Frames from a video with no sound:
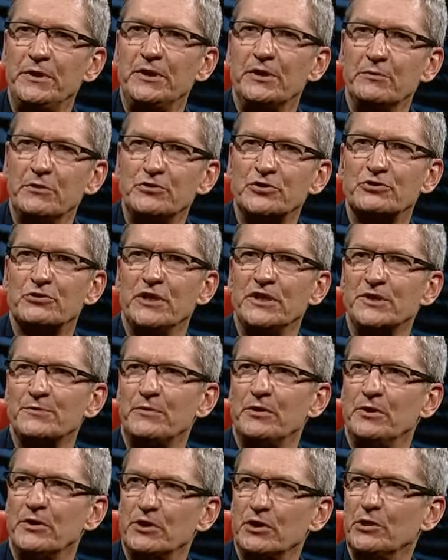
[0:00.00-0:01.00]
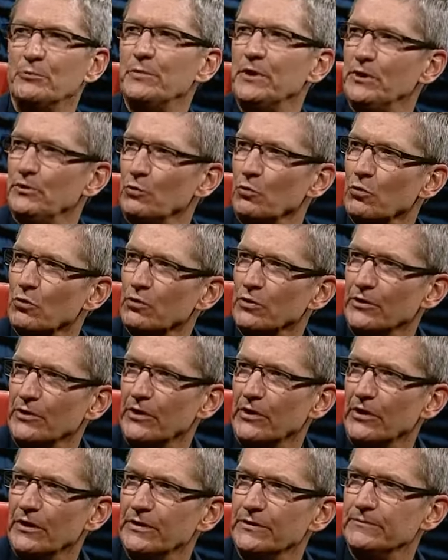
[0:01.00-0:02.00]
be the most transparent company in the world
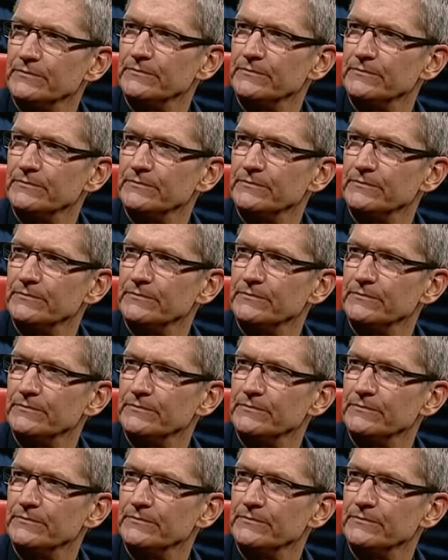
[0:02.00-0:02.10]
on.